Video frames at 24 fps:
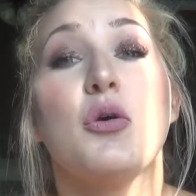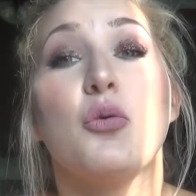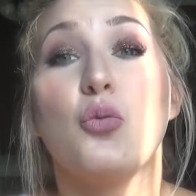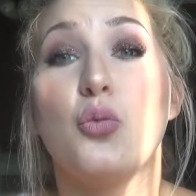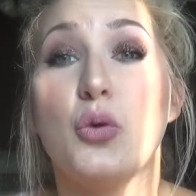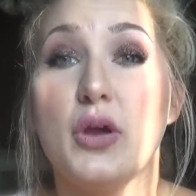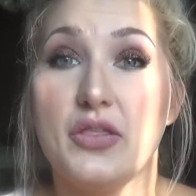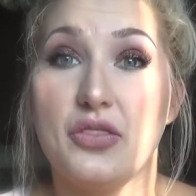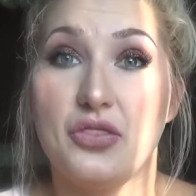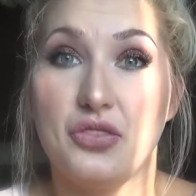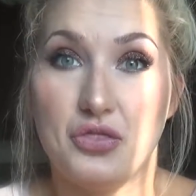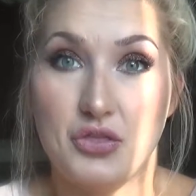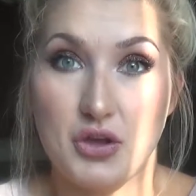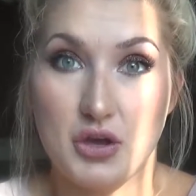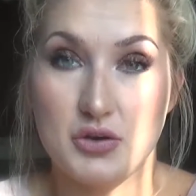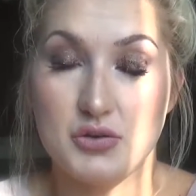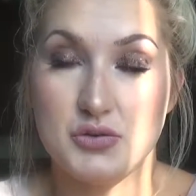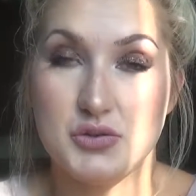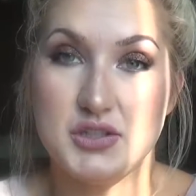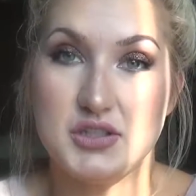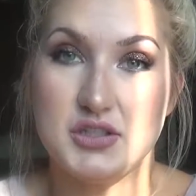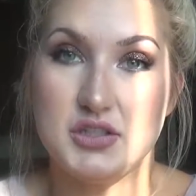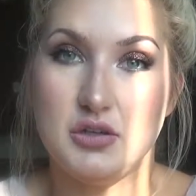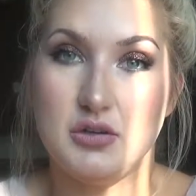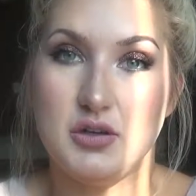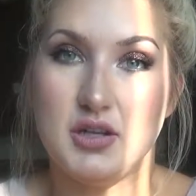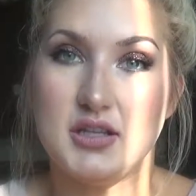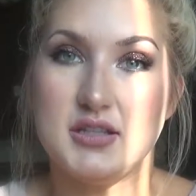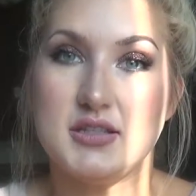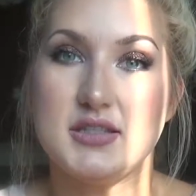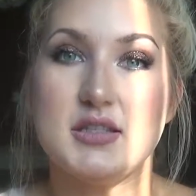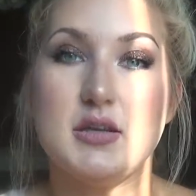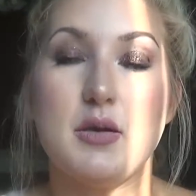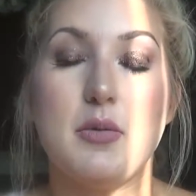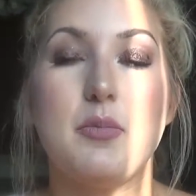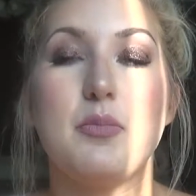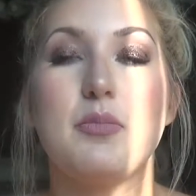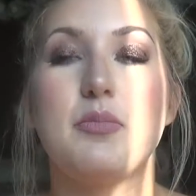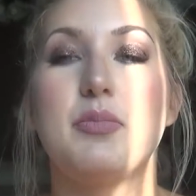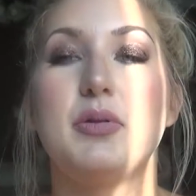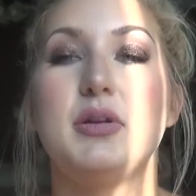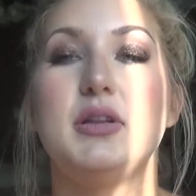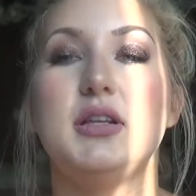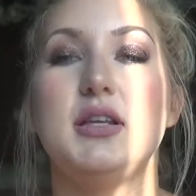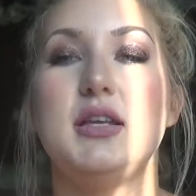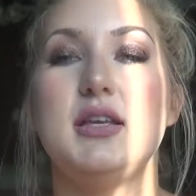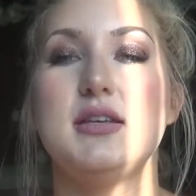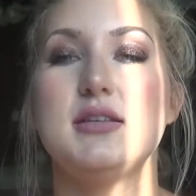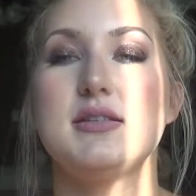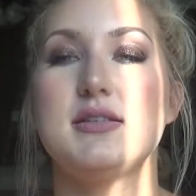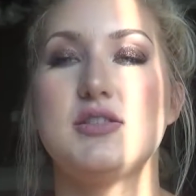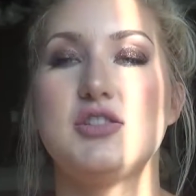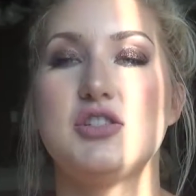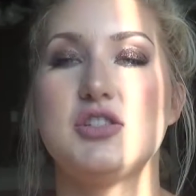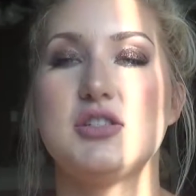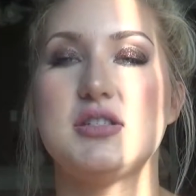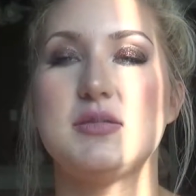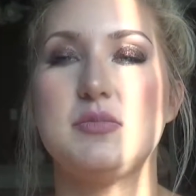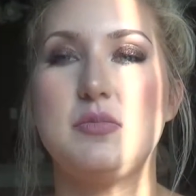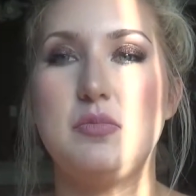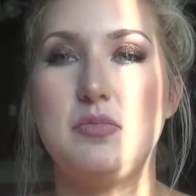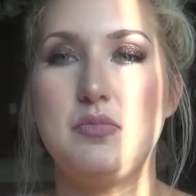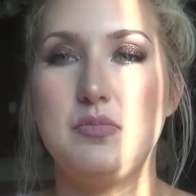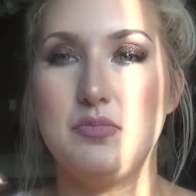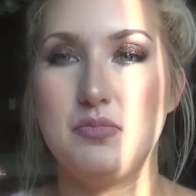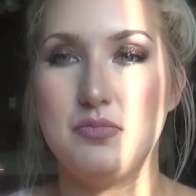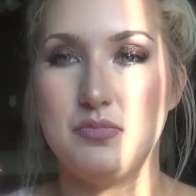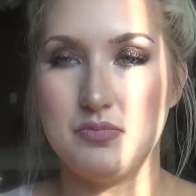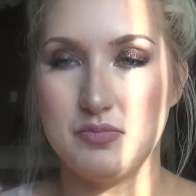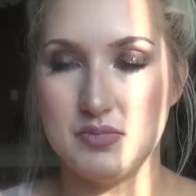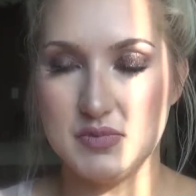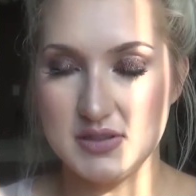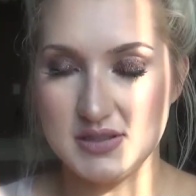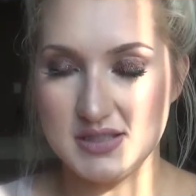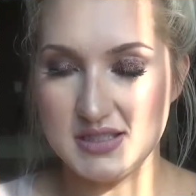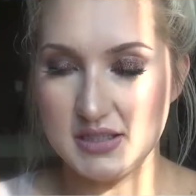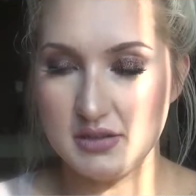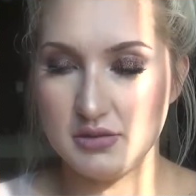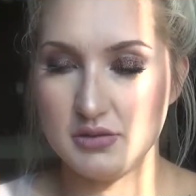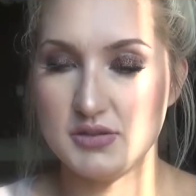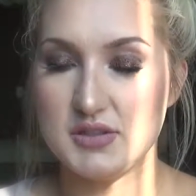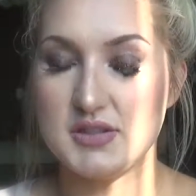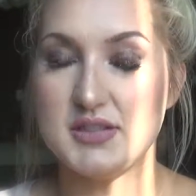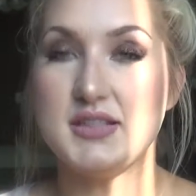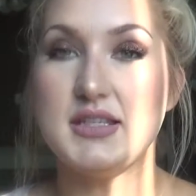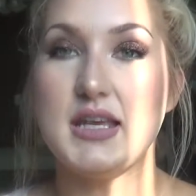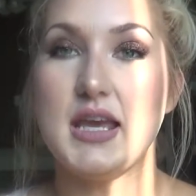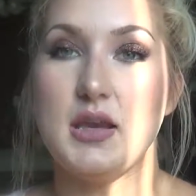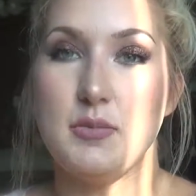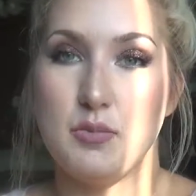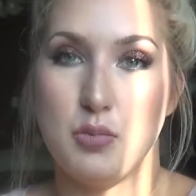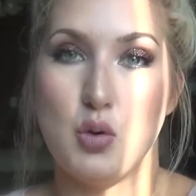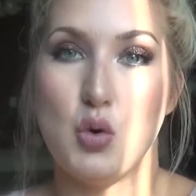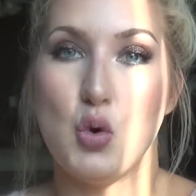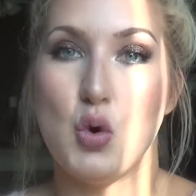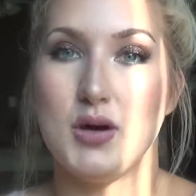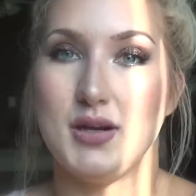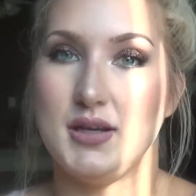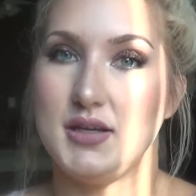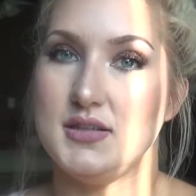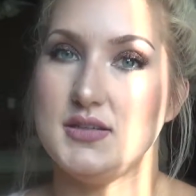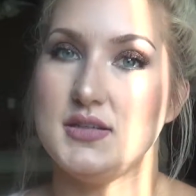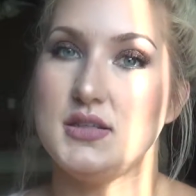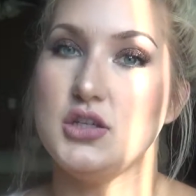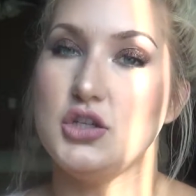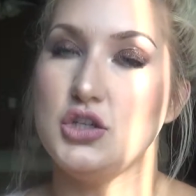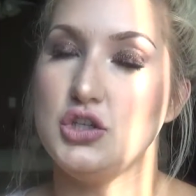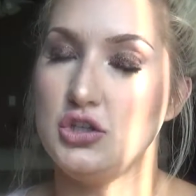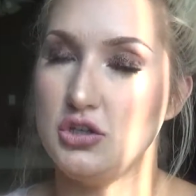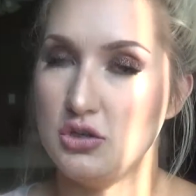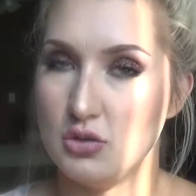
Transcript: with those students, please just still stay poised.